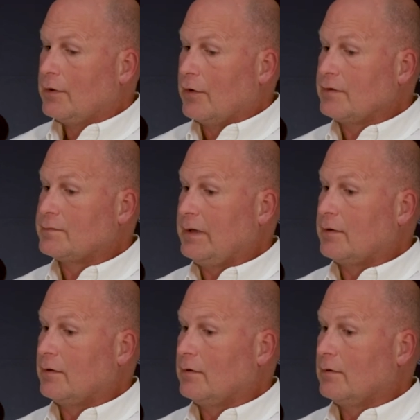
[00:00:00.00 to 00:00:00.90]
Current
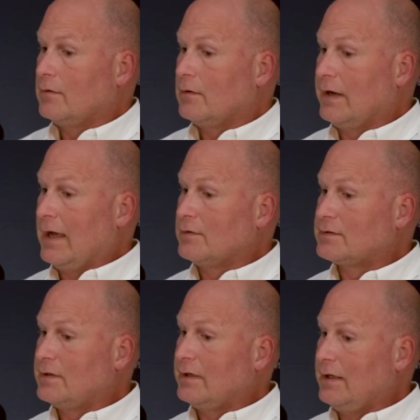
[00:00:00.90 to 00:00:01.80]
speaker
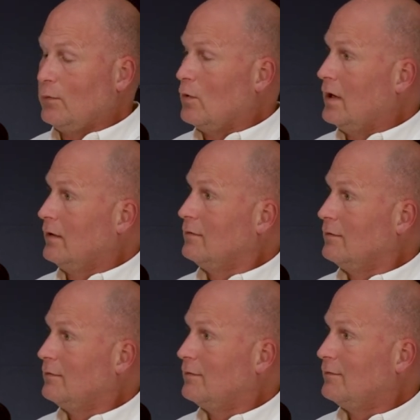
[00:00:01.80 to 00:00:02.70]
announced that he won
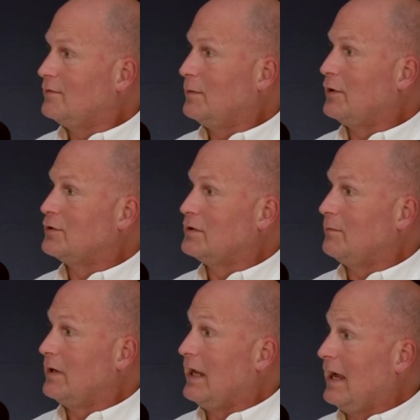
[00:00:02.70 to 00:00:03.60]
the
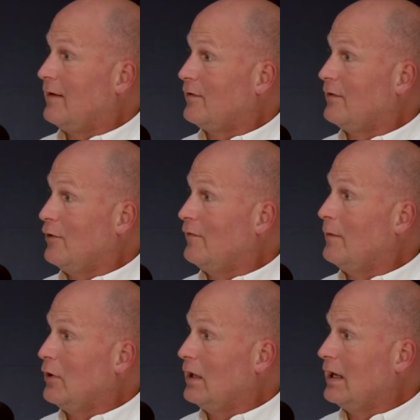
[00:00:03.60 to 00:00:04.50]
speakership the day after the
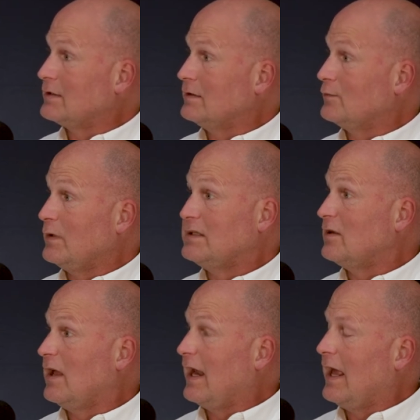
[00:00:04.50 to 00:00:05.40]
November elections. We
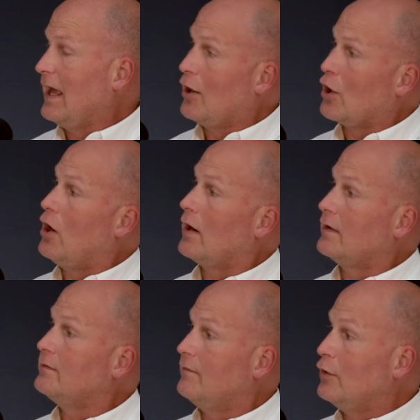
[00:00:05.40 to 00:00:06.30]
still hadn't had our
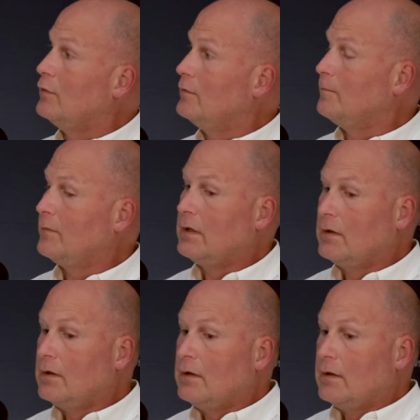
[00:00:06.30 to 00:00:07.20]
caucus vote.
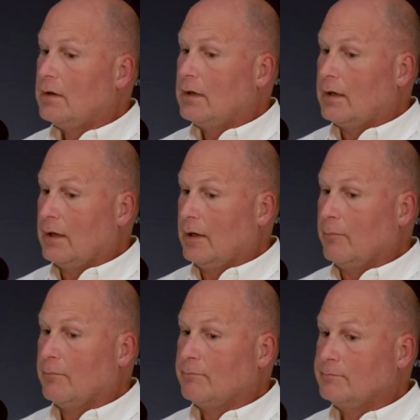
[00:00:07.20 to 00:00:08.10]

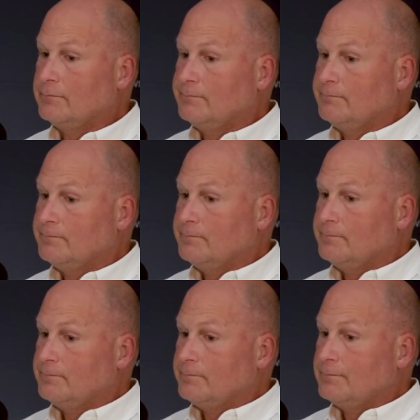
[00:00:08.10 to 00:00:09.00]
We're
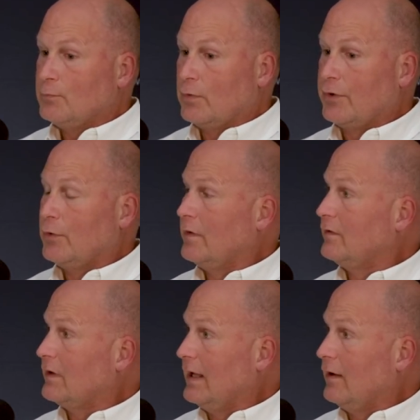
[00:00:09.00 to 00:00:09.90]
doing
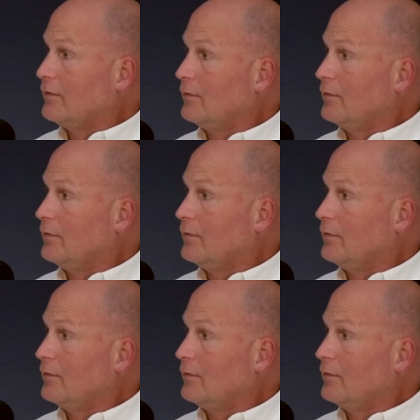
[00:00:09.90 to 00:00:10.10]
this on the House